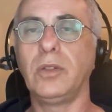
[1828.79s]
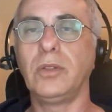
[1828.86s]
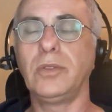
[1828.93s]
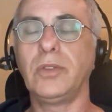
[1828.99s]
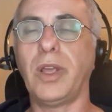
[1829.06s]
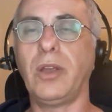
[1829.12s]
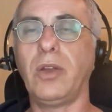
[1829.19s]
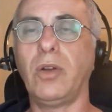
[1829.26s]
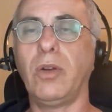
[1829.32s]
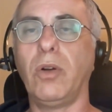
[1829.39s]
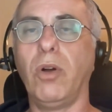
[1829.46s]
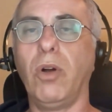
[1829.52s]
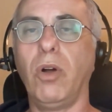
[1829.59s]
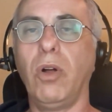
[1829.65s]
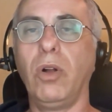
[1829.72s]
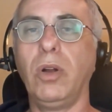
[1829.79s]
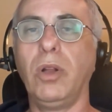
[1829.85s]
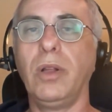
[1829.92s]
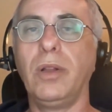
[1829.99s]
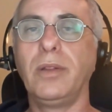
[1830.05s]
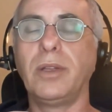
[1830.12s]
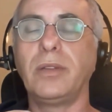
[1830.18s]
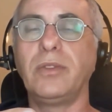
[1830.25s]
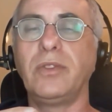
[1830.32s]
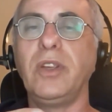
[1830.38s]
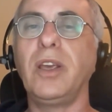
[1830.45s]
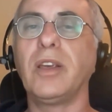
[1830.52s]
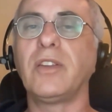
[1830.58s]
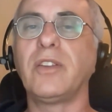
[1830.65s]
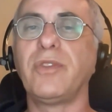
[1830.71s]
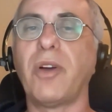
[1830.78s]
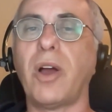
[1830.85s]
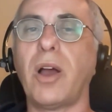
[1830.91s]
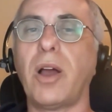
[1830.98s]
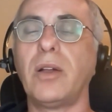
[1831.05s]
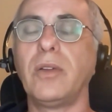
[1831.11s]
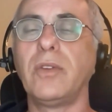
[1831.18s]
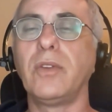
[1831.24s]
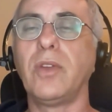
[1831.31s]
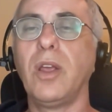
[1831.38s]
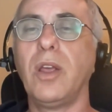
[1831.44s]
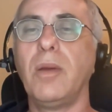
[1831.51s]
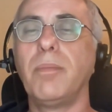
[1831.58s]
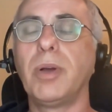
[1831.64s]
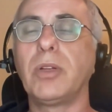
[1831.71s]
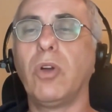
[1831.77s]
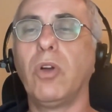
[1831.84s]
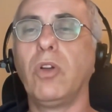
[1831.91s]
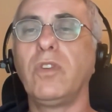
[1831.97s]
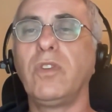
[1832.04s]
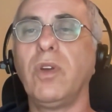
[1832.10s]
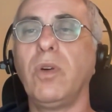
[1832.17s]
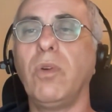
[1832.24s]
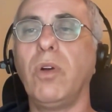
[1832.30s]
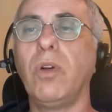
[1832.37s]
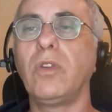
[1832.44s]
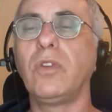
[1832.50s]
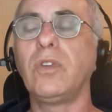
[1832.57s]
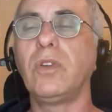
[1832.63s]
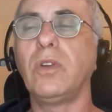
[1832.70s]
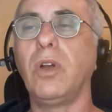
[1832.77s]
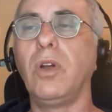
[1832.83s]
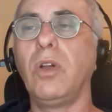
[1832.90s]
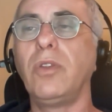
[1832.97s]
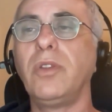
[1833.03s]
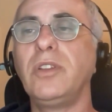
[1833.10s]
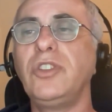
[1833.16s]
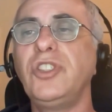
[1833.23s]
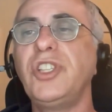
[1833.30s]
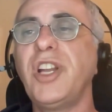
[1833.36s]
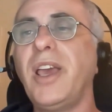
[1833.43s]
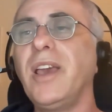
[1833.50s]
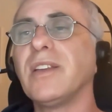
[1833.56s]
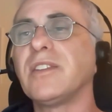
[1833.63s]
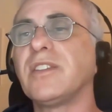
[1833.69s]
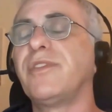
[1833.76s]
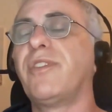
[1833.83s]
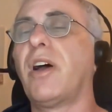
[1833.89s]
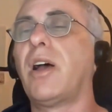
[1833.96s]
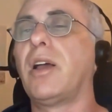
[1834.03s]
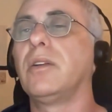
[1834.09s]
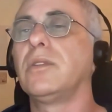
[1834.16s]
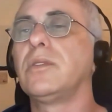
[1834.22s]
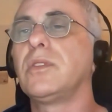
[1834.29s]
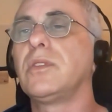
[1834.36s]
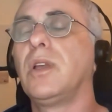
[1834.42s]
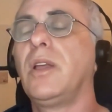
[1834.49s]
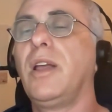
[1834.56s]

take all the TS files, but also all the JS files.